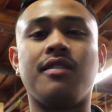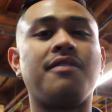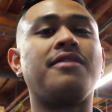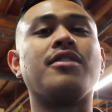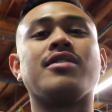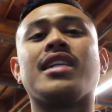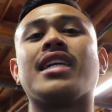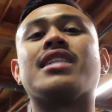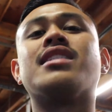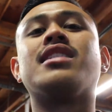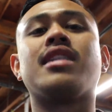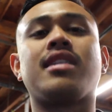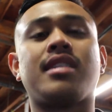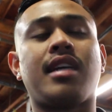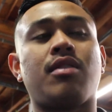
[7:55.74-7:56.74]
feels like
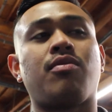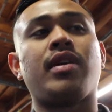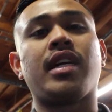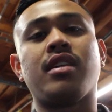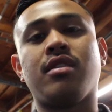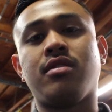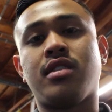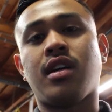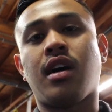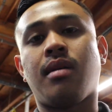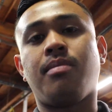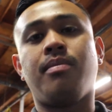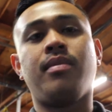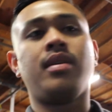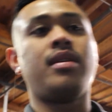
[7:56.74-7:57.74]
6 at a regular
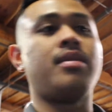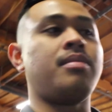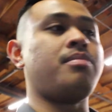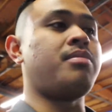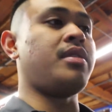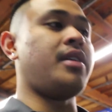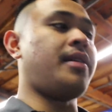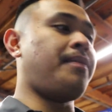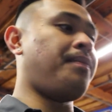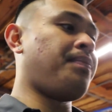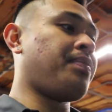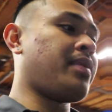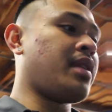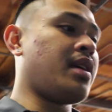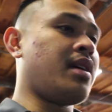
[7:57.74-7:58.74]
job. But
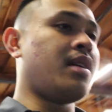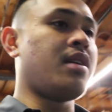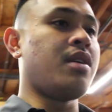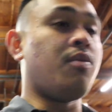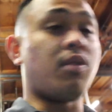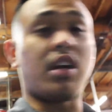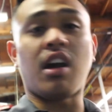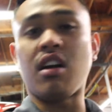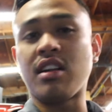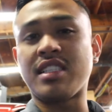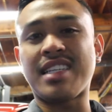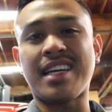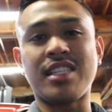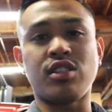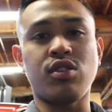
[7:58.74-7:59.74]

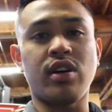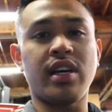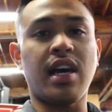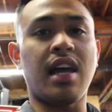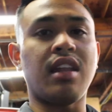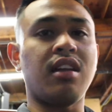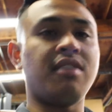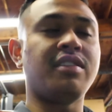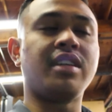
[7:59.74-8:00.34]
regardless, I enjoy it. I love